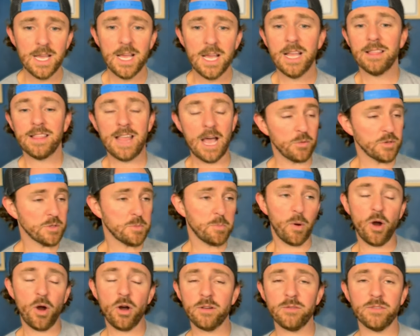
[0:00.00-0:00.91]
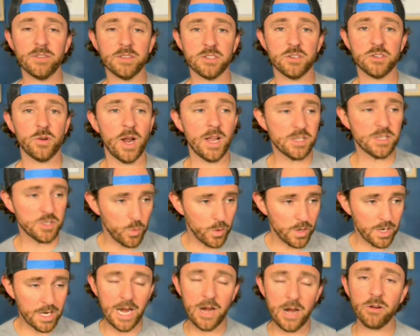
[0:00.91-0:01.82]
That was part of a stretch where
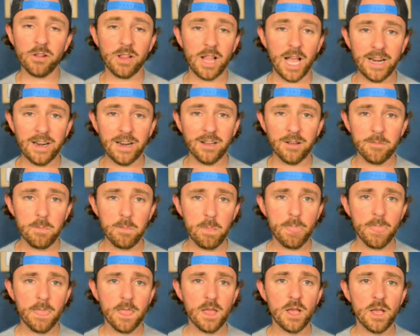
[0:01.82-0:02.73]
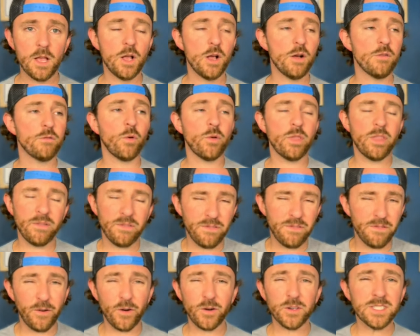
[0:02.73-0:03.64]
Carolina, for the
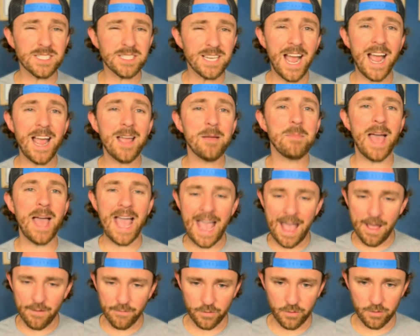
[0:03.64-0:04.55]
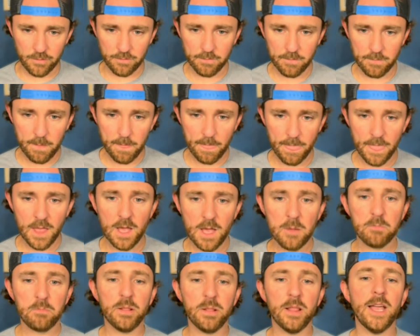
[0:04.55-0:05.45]
first time ever,
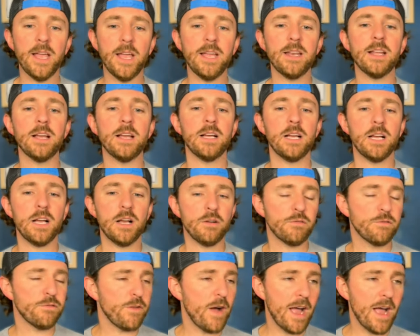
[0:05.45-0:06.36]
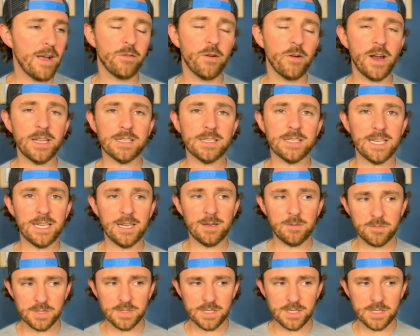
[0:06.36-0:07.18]
played five ranked teams